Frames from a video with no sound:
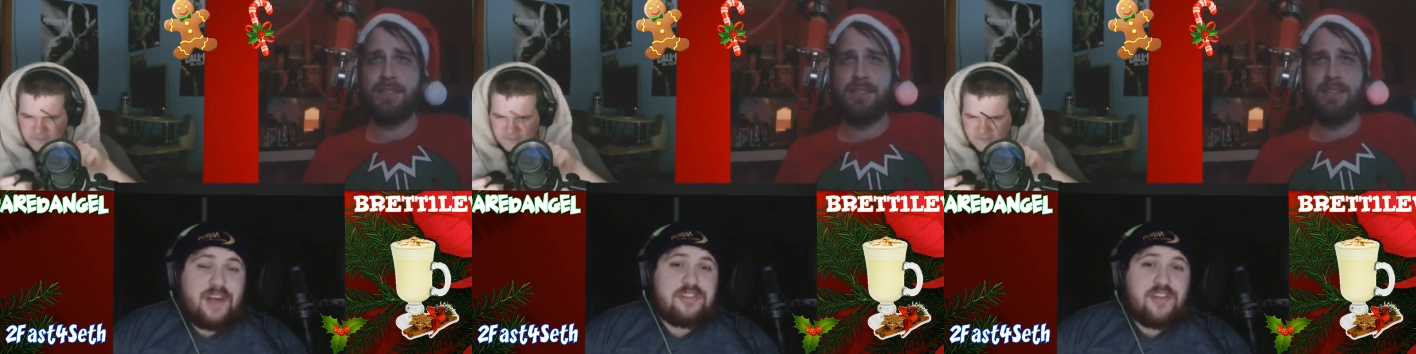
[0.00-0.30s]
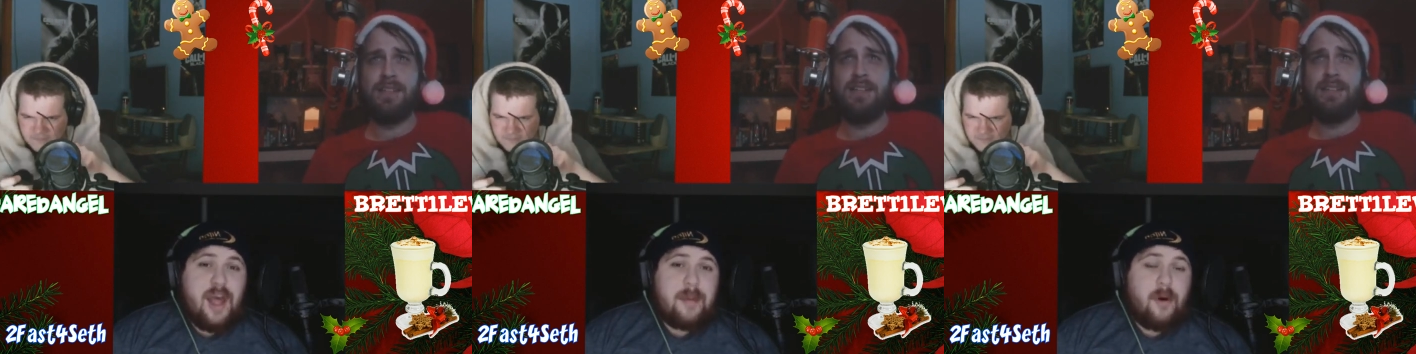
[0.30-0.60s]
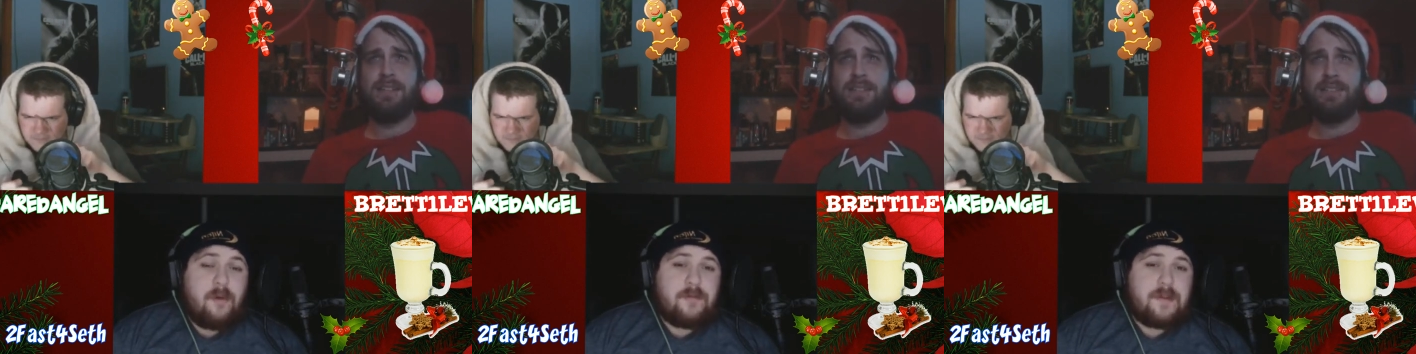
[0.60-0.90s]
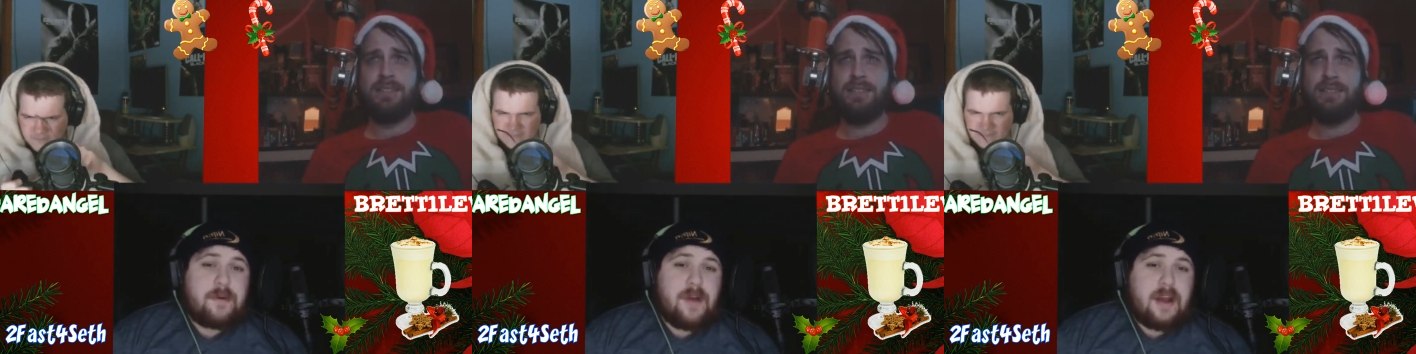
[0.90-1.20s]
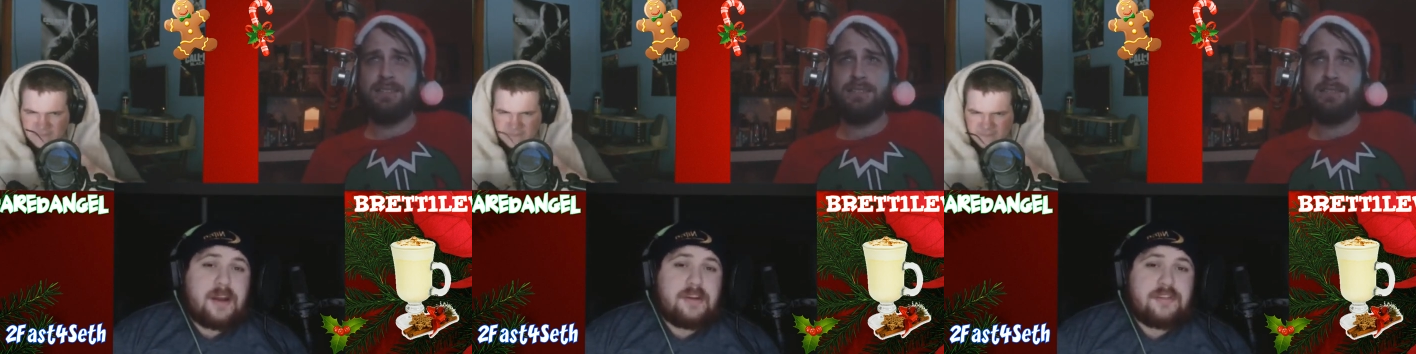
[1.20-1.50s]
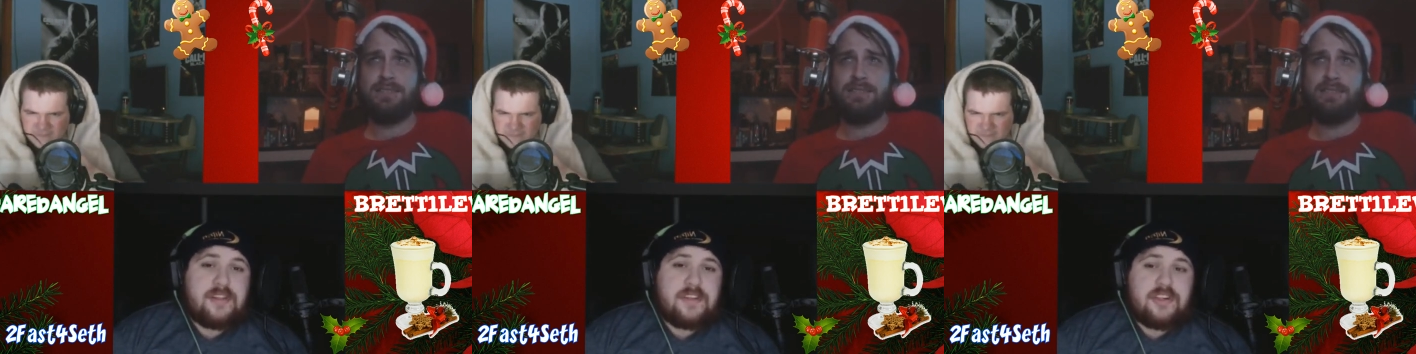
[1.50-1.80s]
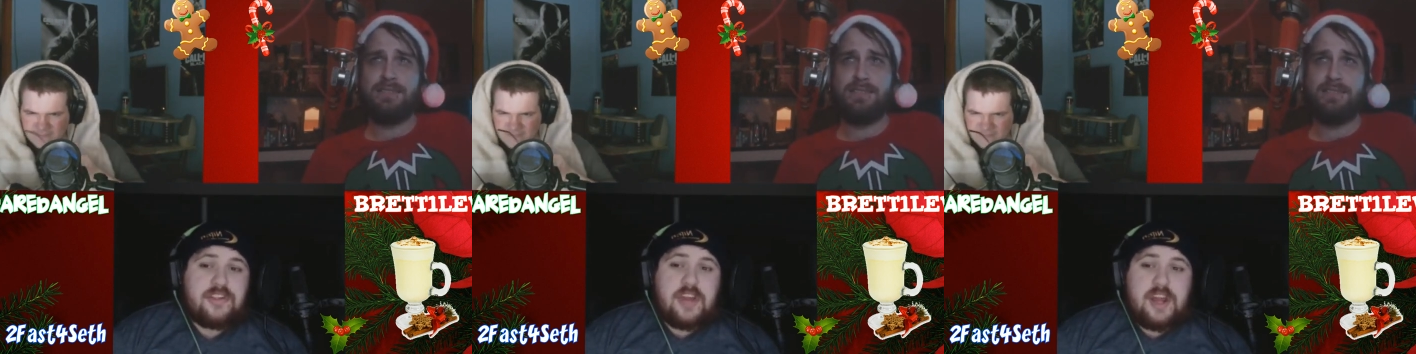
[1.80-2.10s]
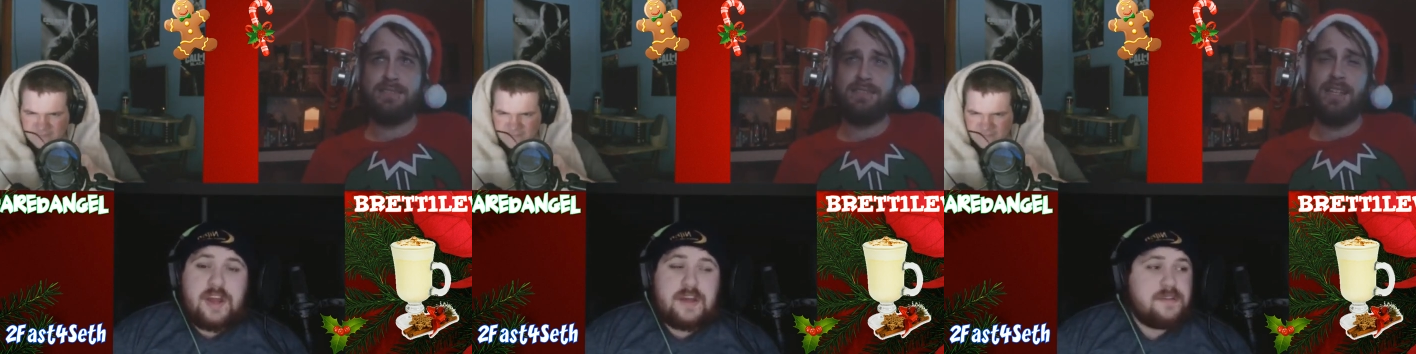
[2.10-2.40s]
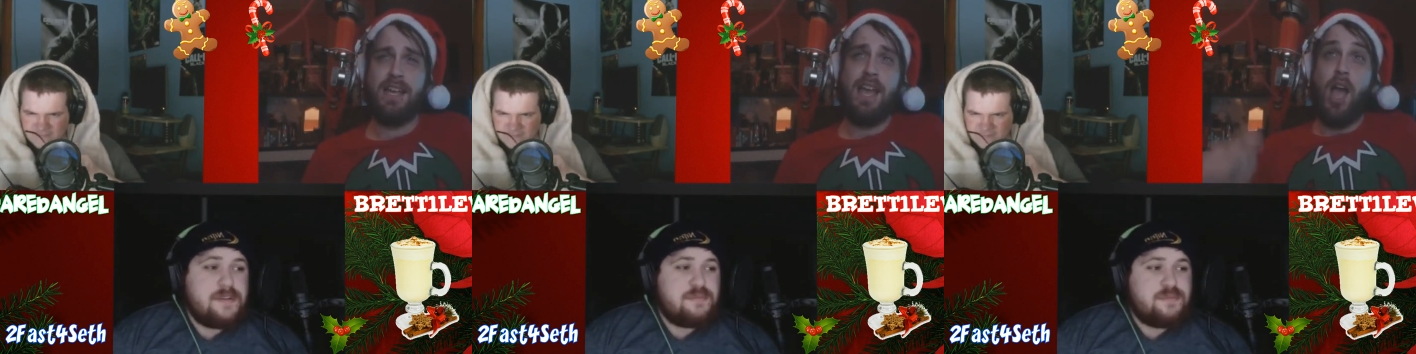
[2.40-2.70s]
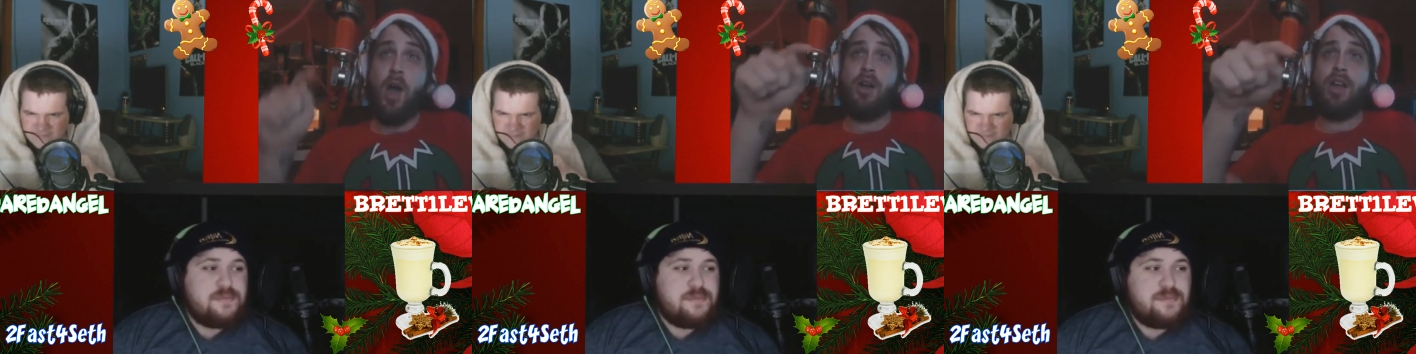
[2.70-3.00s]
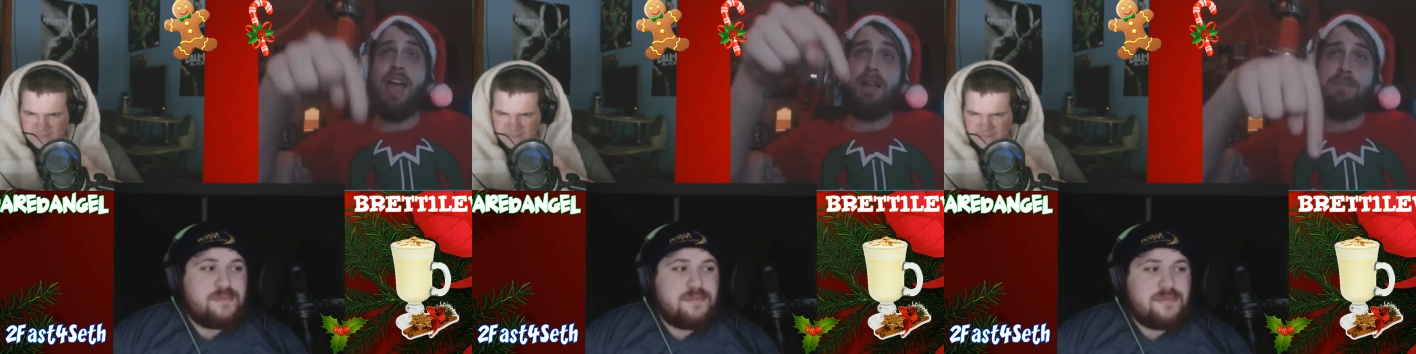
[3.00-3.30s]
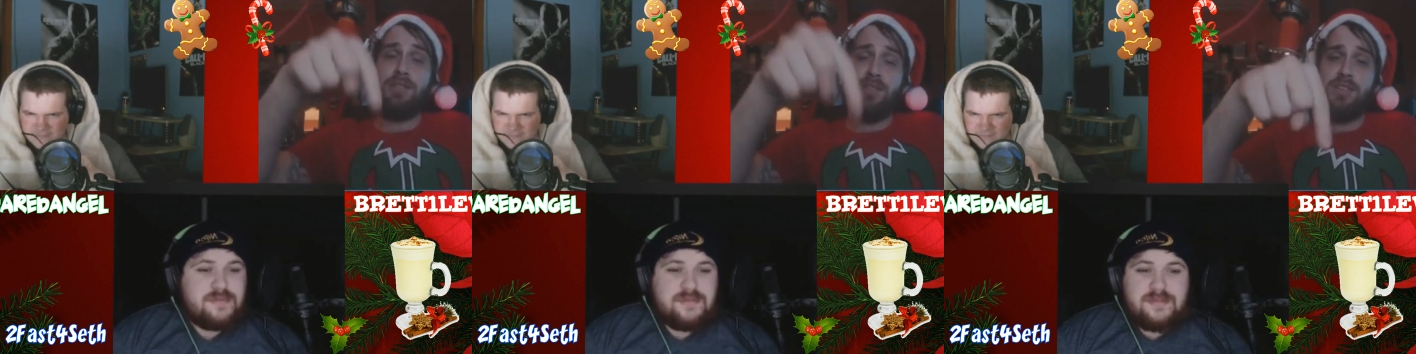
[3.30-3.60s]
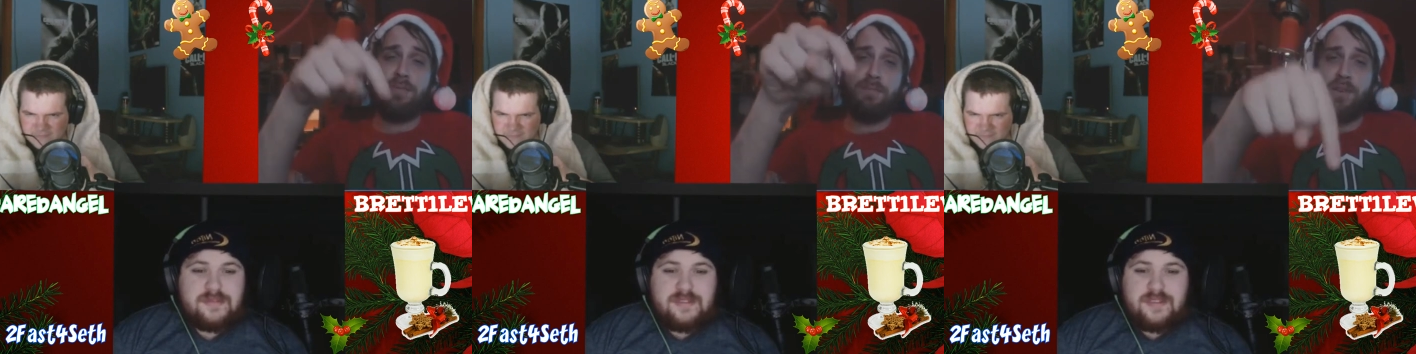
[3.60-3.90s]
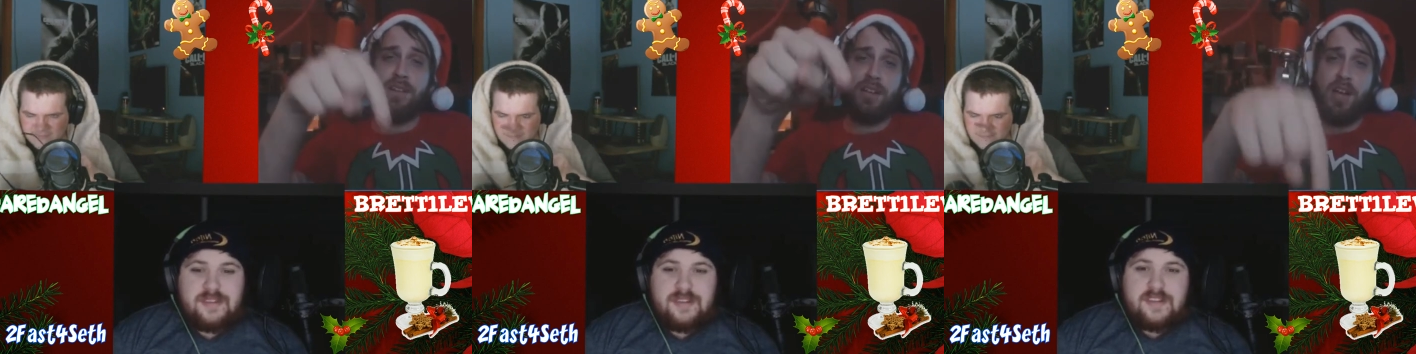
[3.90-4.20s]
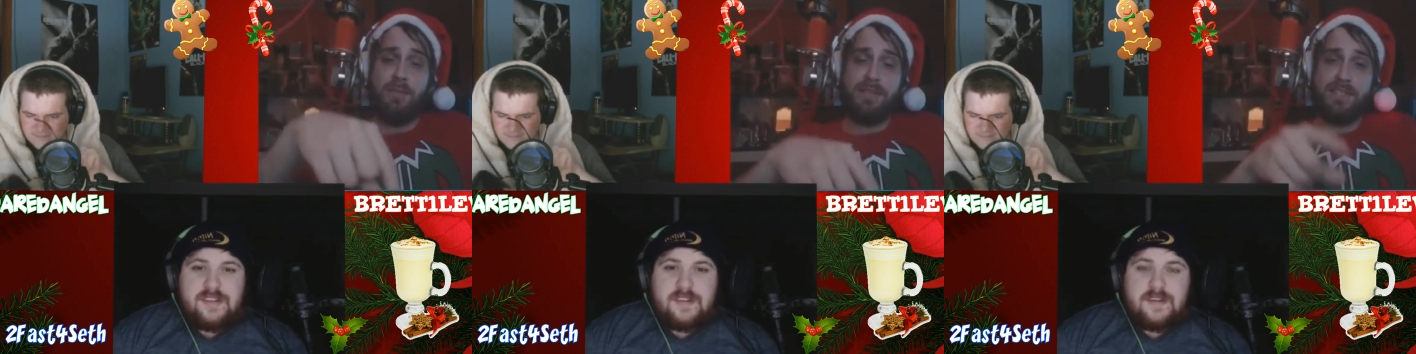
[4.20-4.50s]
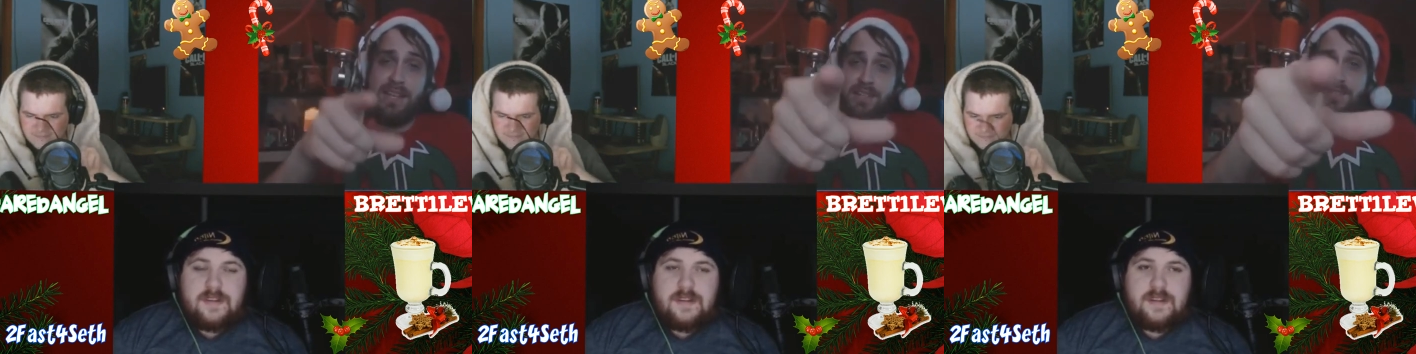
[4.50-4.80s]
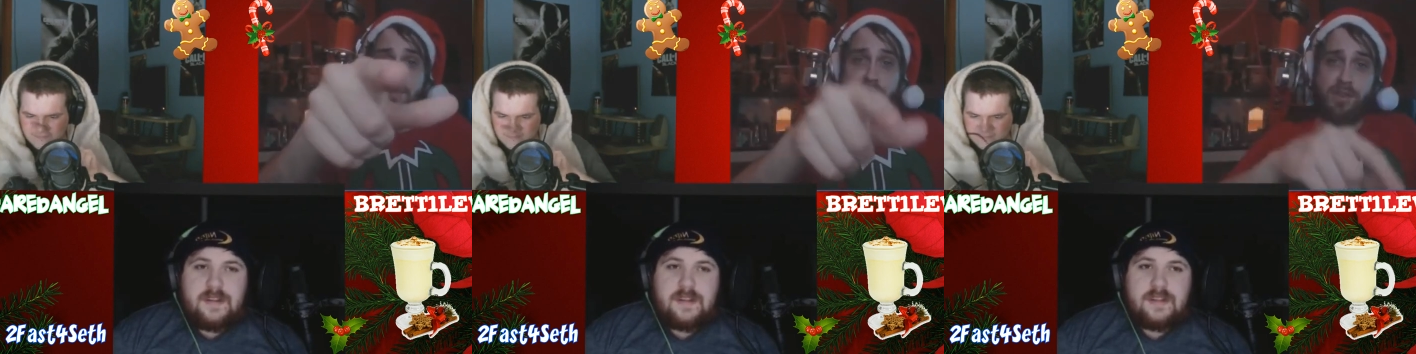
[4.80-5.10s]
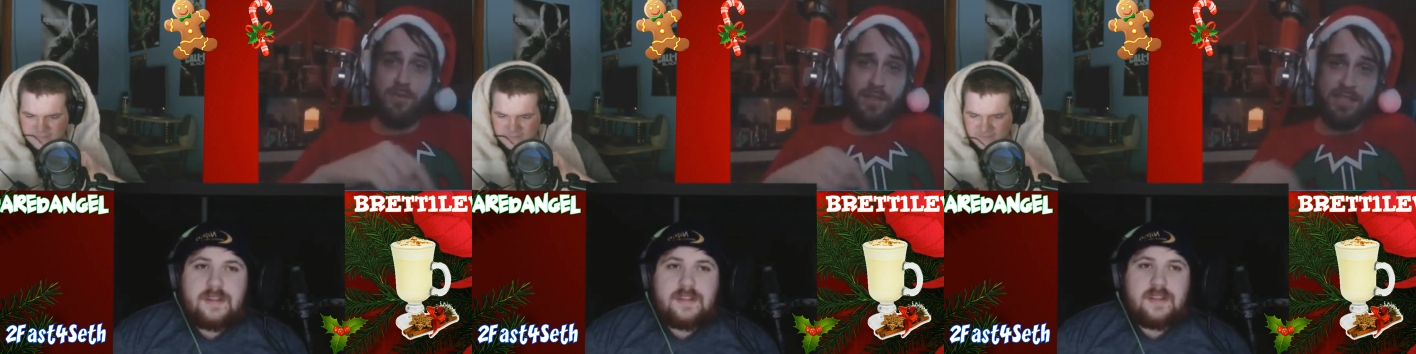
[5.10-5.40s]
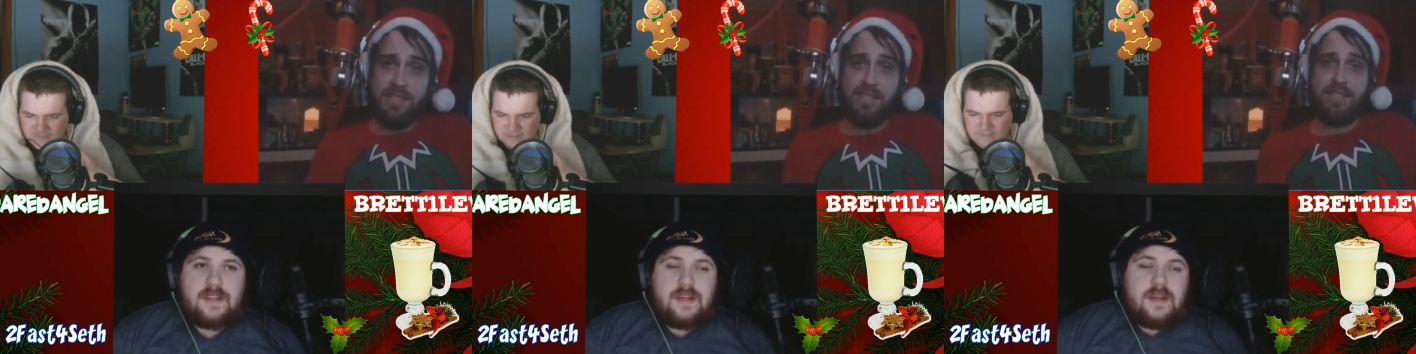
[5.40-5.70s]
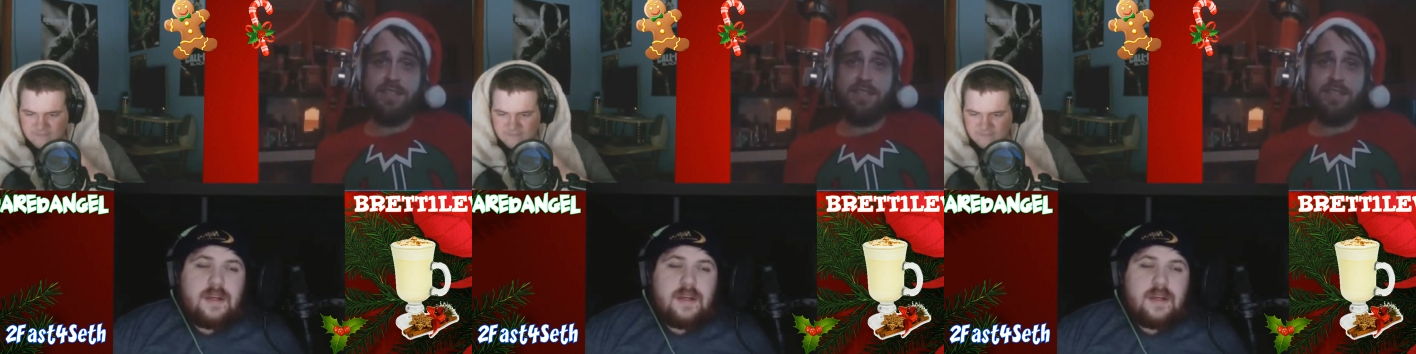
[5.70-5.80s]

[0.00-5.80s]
Speaker 1: Next time, hopefully, we're not going to do something shitty.
Speaker 2: Oh, yeah, and be sure to put in the comments section what you want to see us